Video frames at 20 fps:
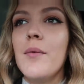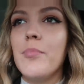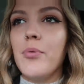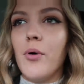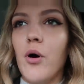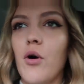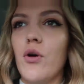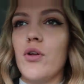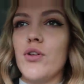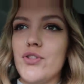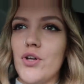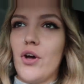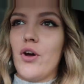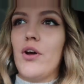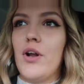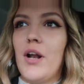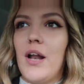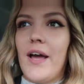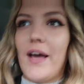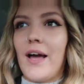But
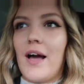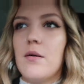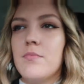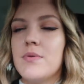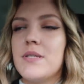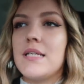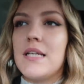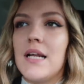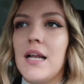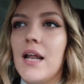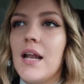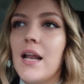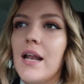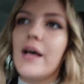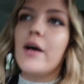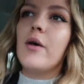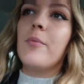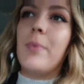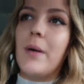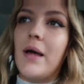also, like, I'm still a
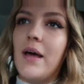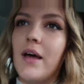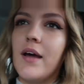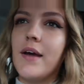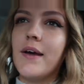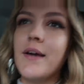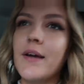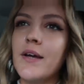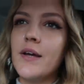little bit